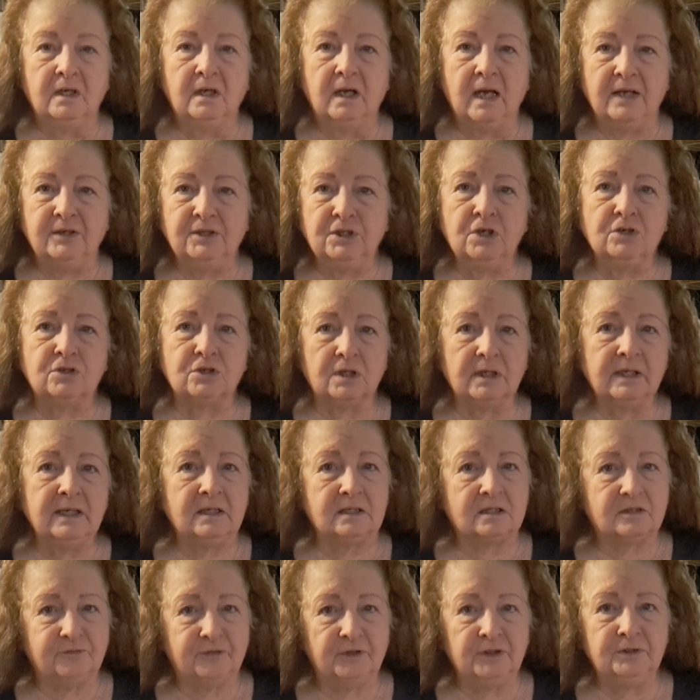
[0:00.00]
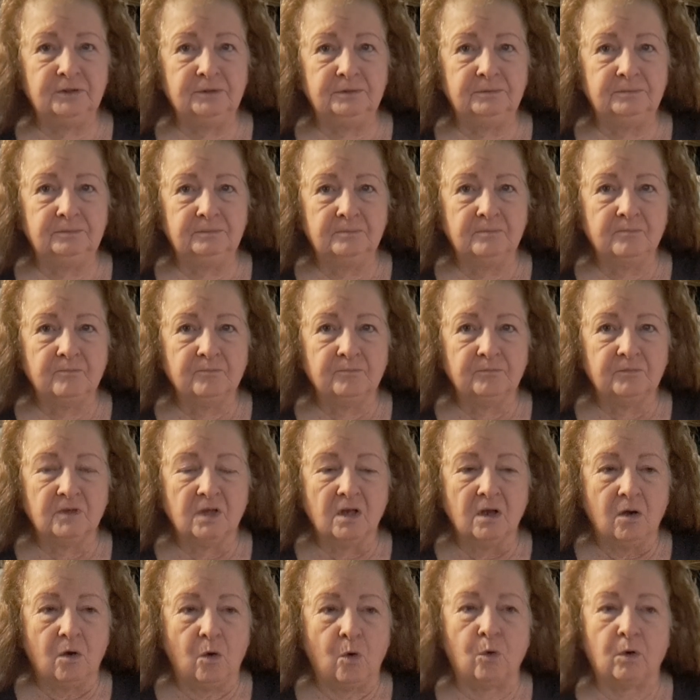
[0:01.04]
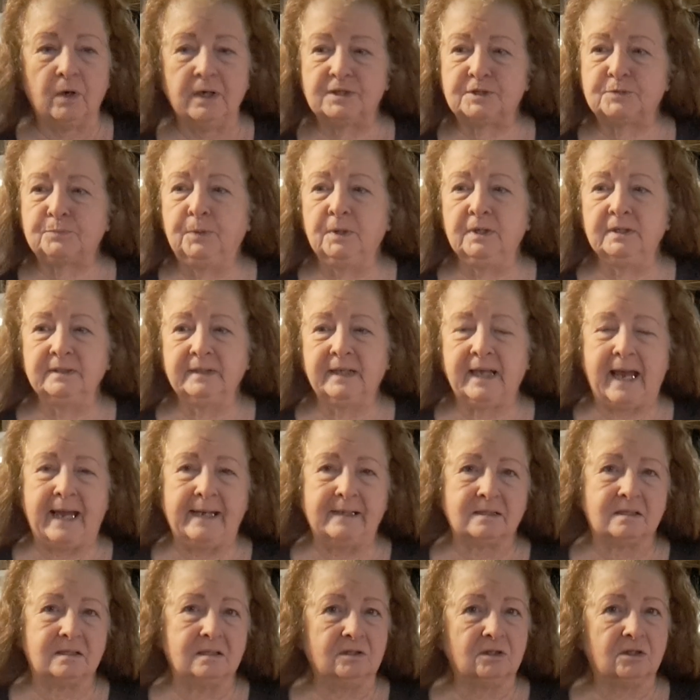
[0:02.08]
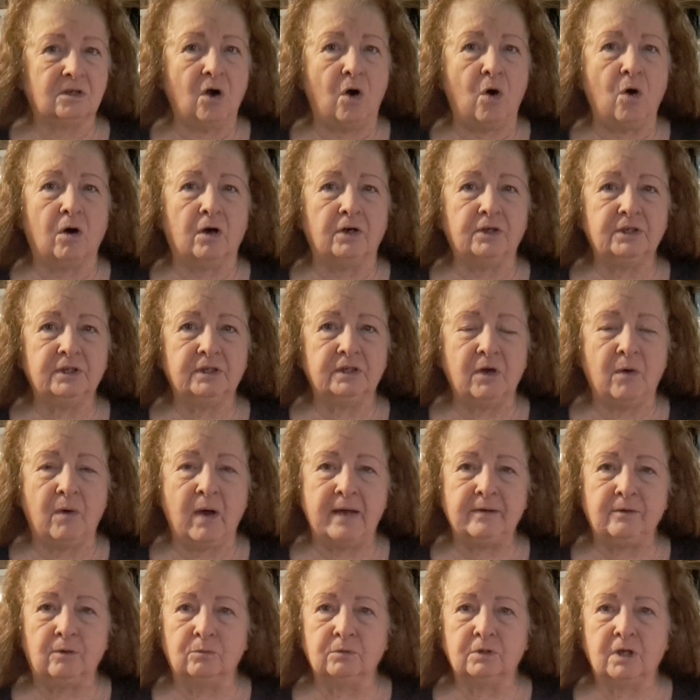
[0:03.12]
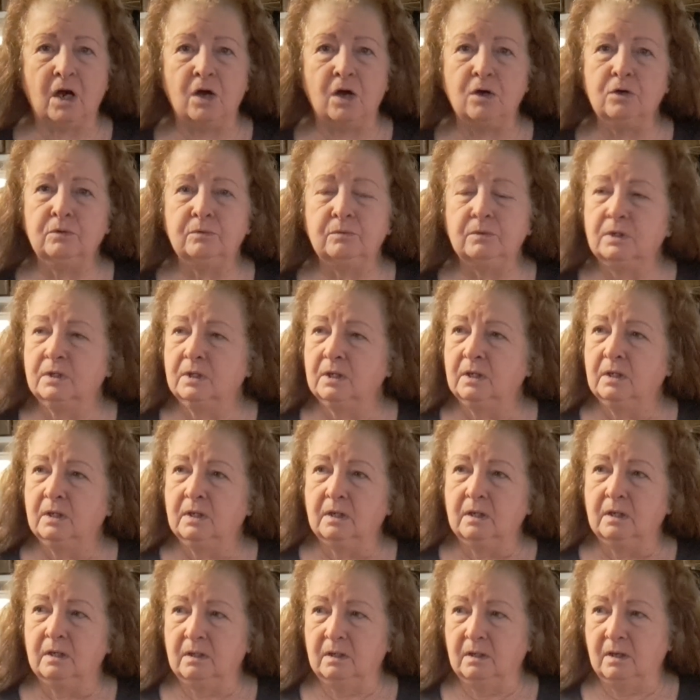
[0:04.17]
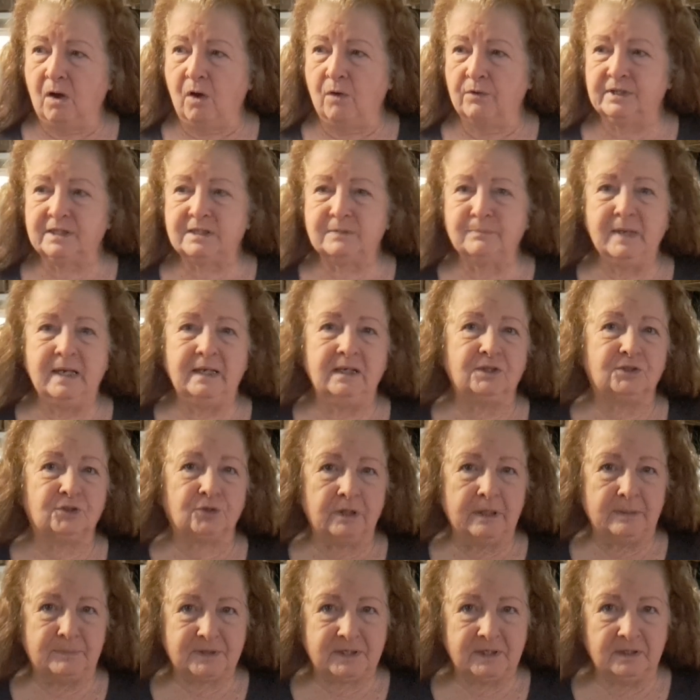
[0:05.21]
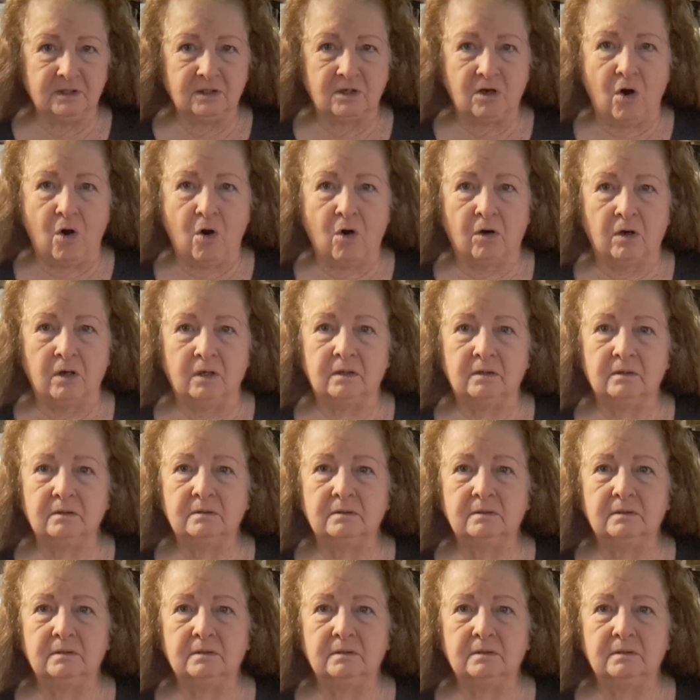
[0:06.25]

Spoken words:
And usually it's food, or it's putting gas in the car. I don't go on as many trips in the car